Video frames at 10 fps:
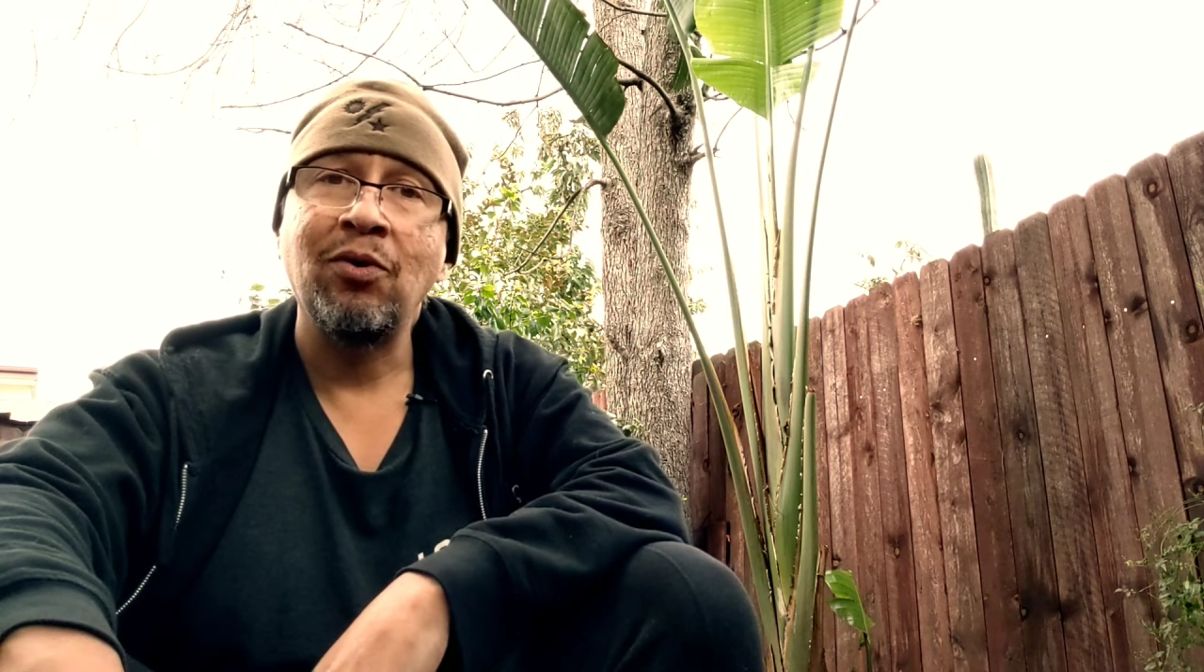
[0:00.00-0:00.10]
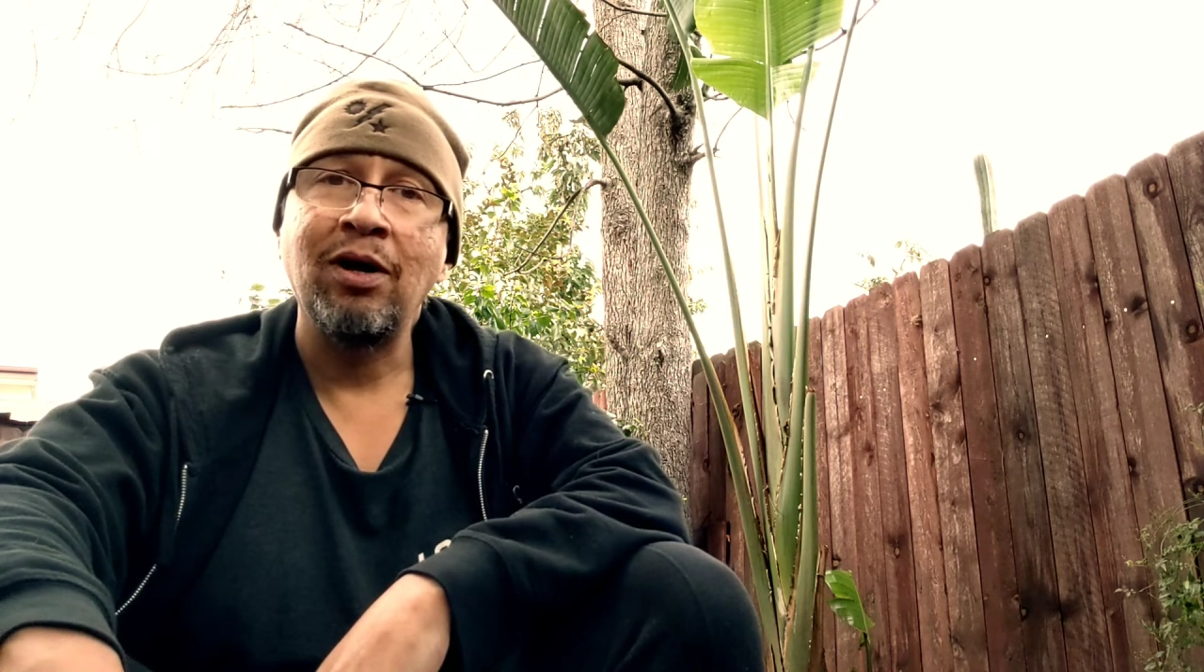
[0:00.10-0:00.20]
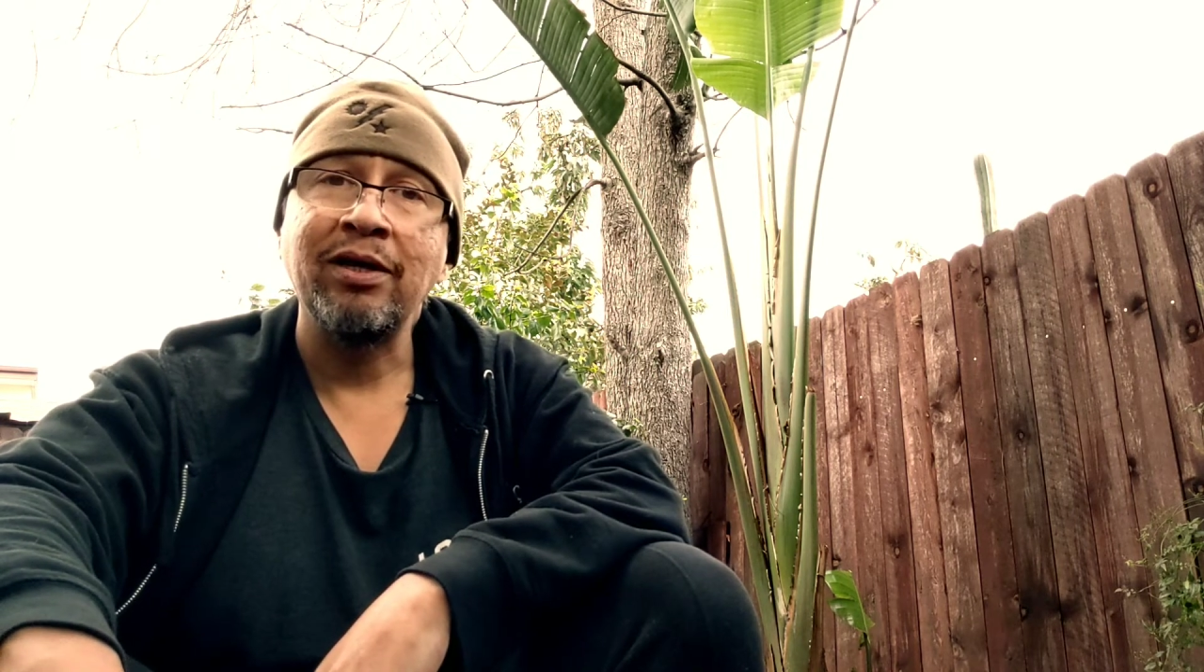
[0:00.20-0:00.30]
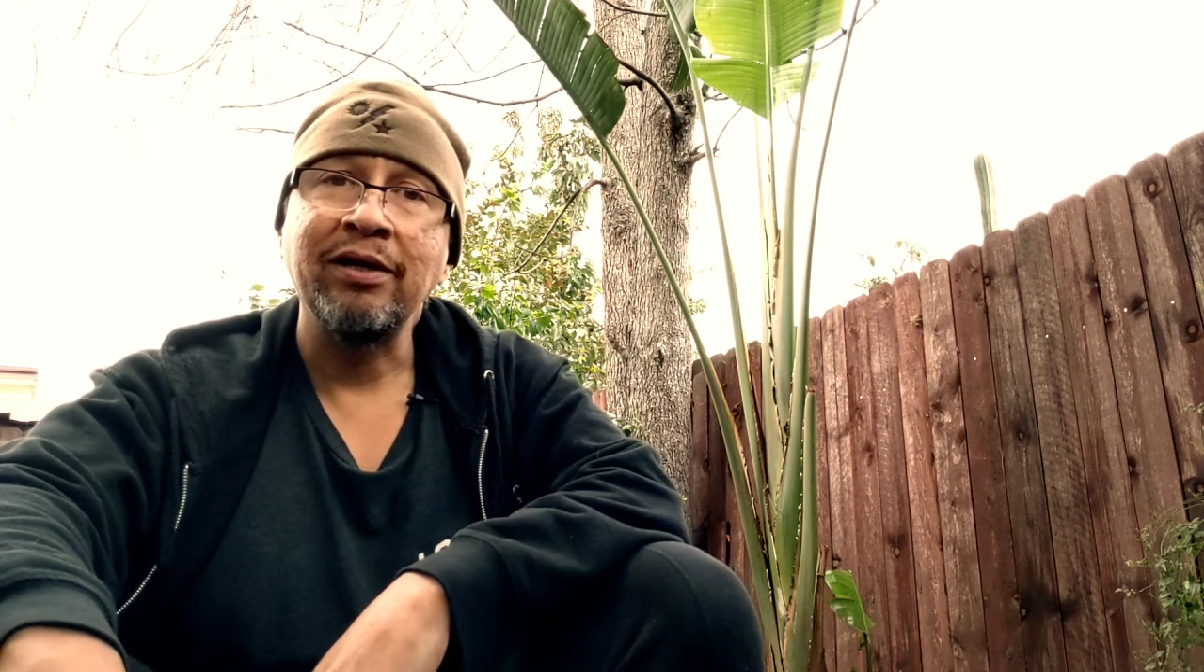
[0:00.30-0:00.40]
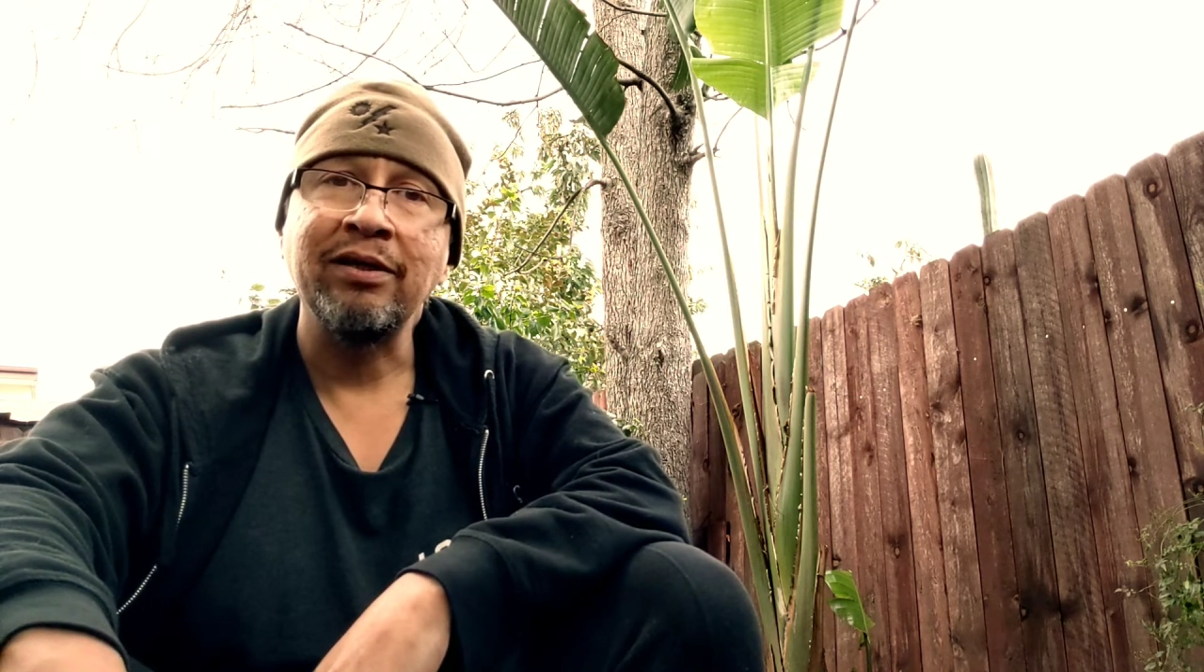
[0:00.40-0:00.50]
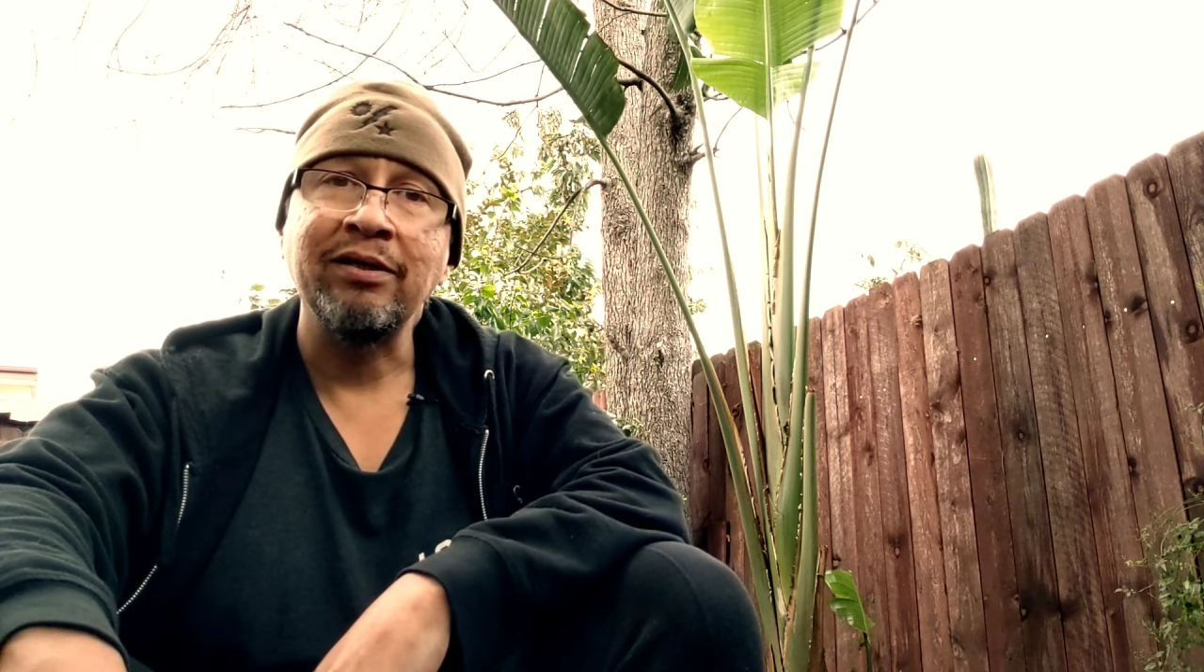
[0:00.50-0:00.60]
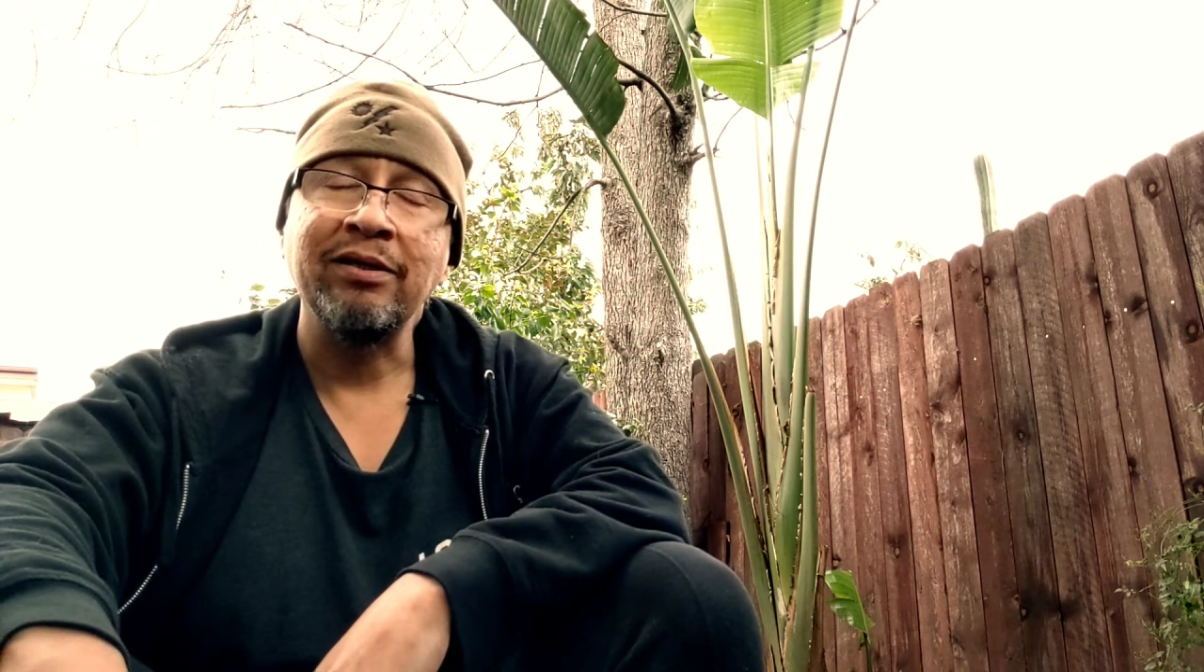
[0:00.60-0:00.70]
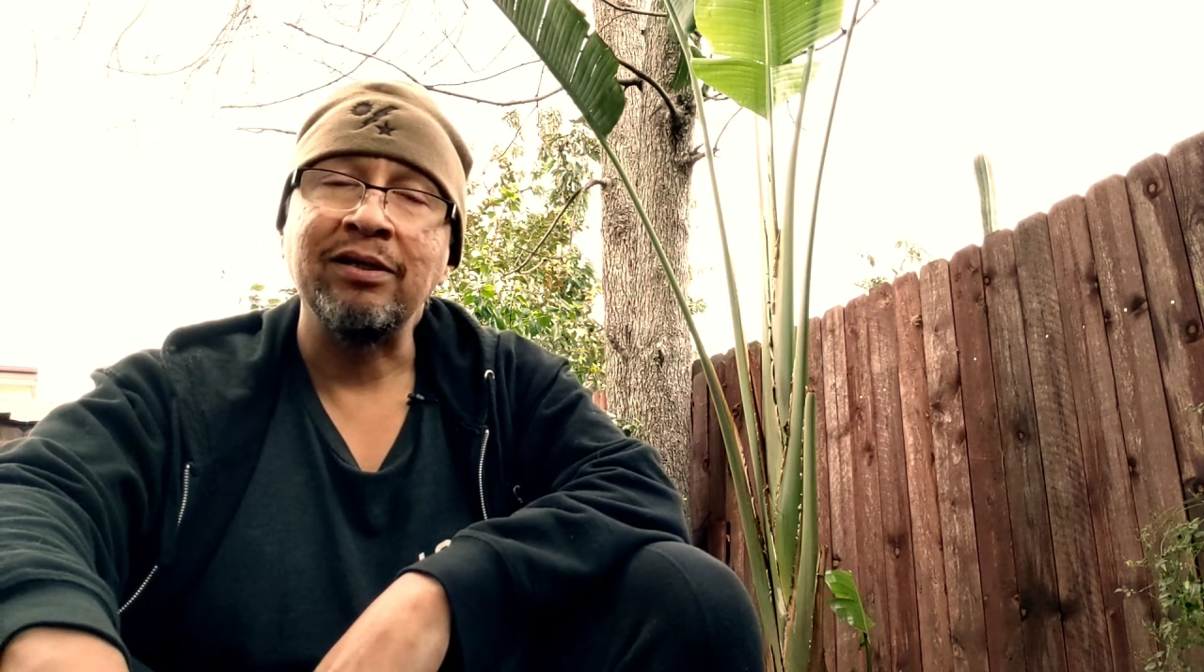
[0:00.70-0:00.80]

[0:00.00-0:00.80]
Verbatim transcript: of walking